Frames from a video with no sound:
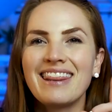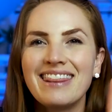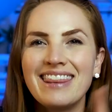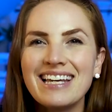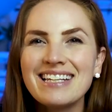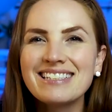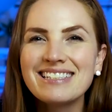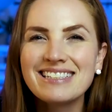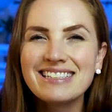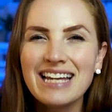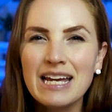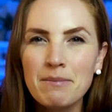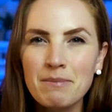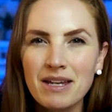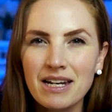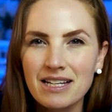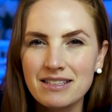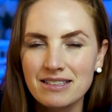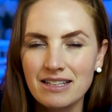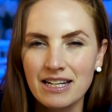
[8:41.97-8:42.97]
This
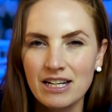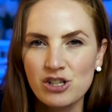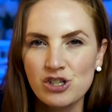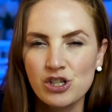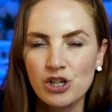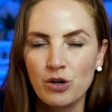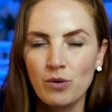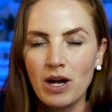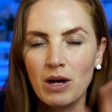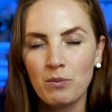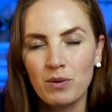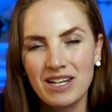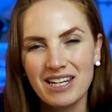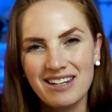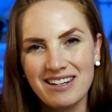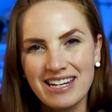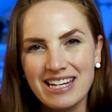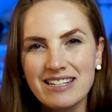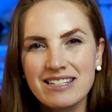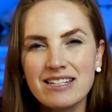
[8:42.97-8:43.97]
statement is an issue and we
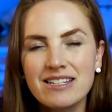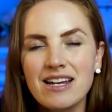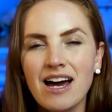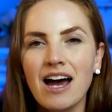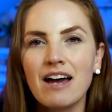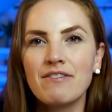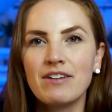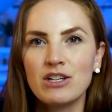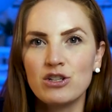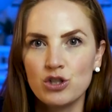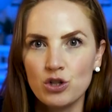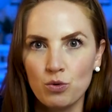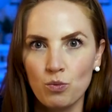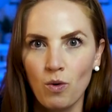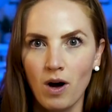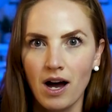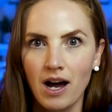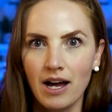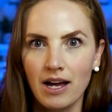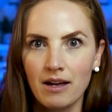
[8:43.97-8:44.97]
need to dive into
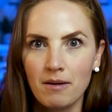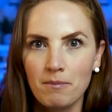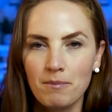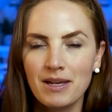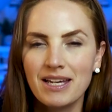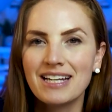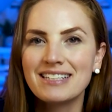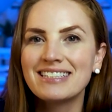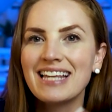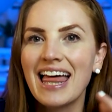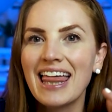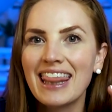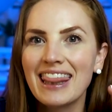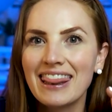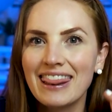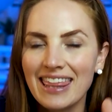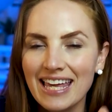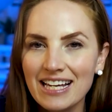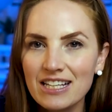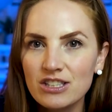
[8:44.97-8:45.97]
why, because
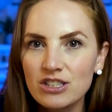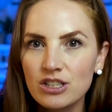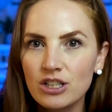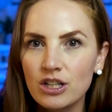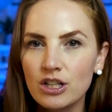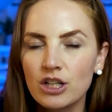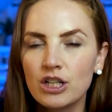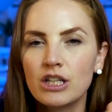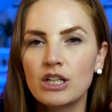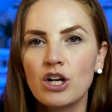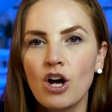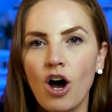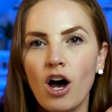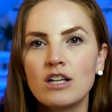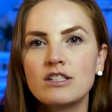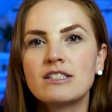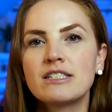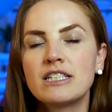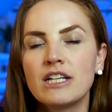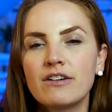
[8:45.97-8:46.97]
this could
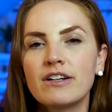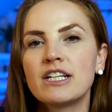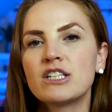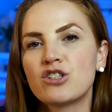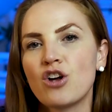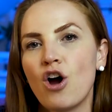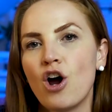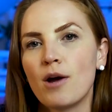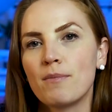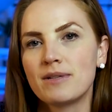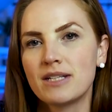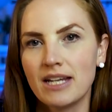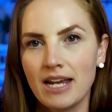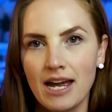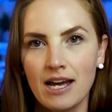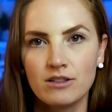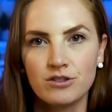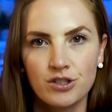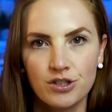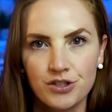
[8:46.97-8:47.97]
cause serious harm to
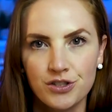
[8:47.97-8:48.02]
cancer